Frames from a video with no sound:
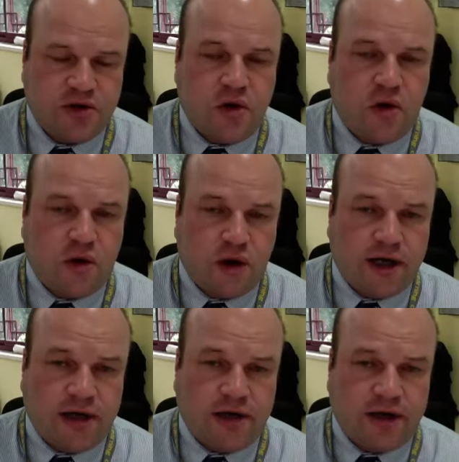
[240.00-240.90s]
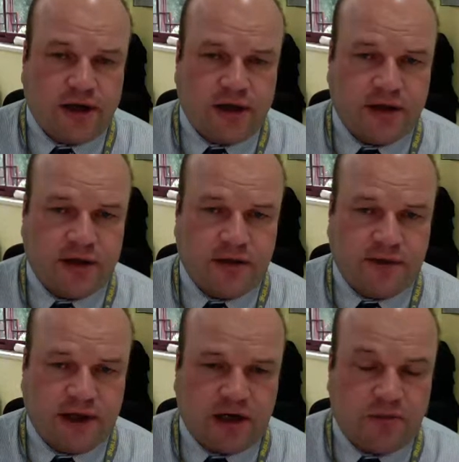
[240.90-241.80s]
core area of
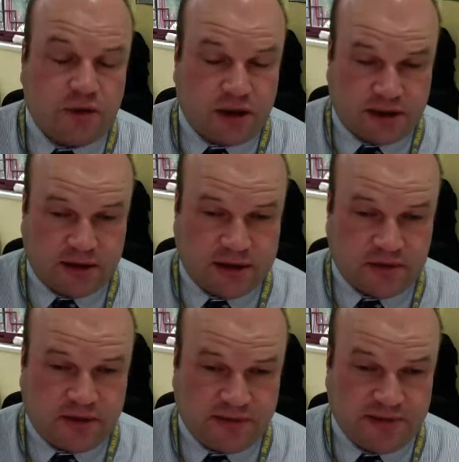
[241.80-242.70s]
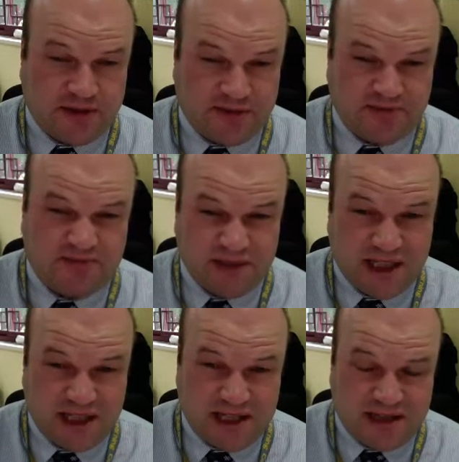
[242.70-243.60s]
the airport, and that's what I remember from,
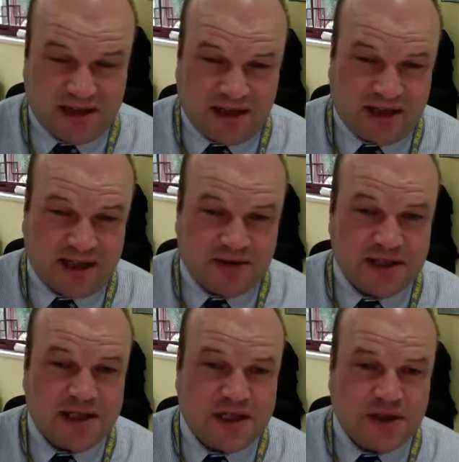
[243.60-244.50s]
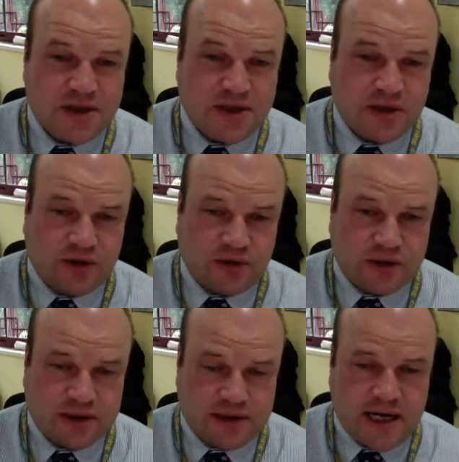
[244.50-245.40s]
again, that was 10 years ago,
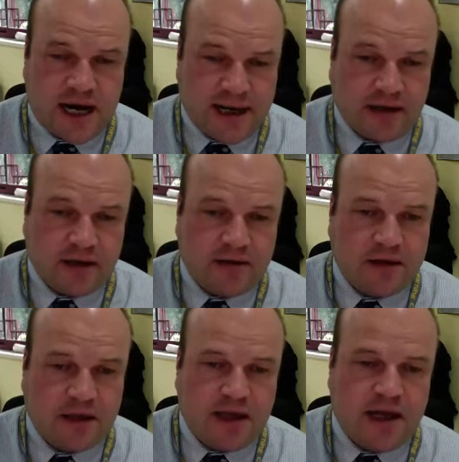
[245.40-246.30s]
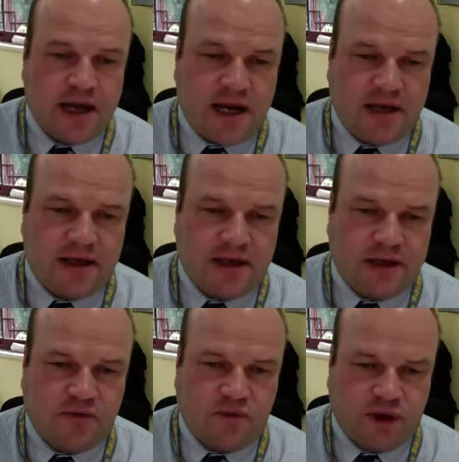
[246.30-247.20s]
was tile, and
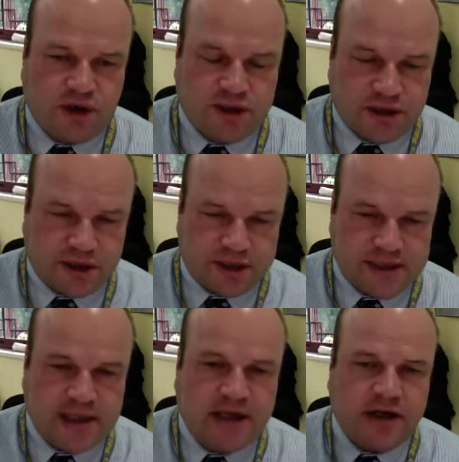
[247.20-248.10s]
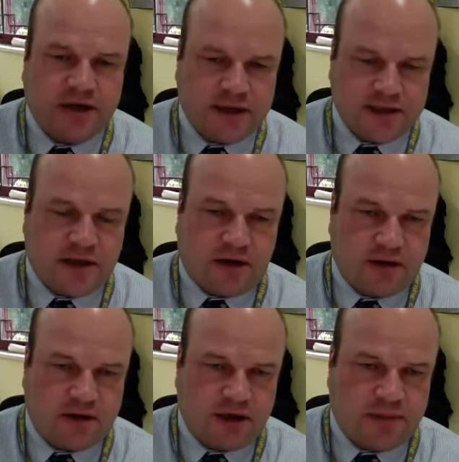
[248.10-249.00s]
then where the seating areas are
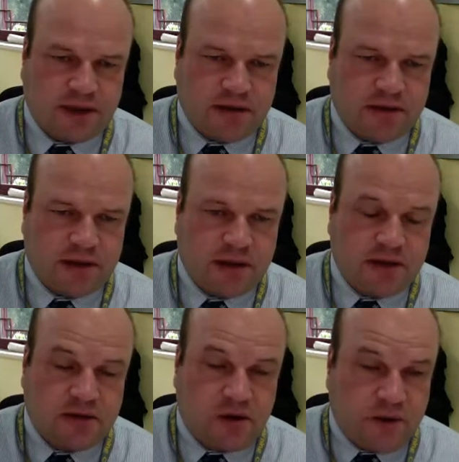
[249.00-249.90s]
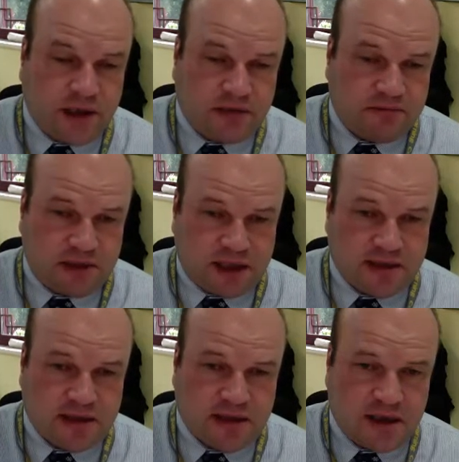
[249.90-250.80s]
carpet. Kuwait
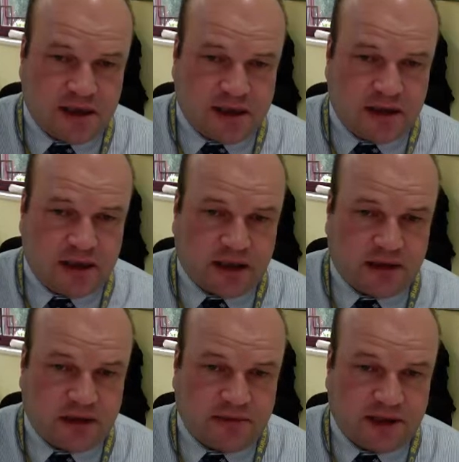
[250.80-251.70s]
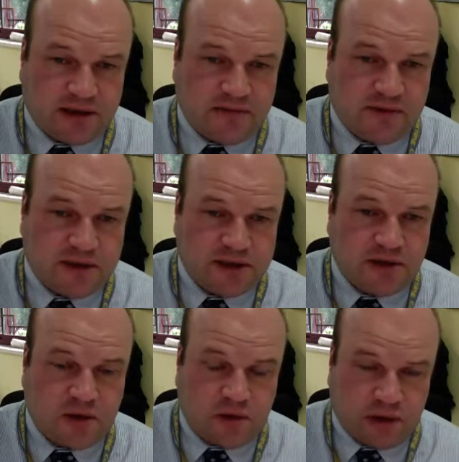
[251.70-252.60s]
has a high economic level because of
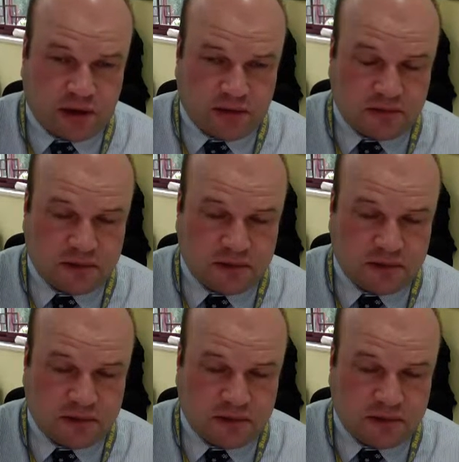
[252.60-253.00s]
the oil,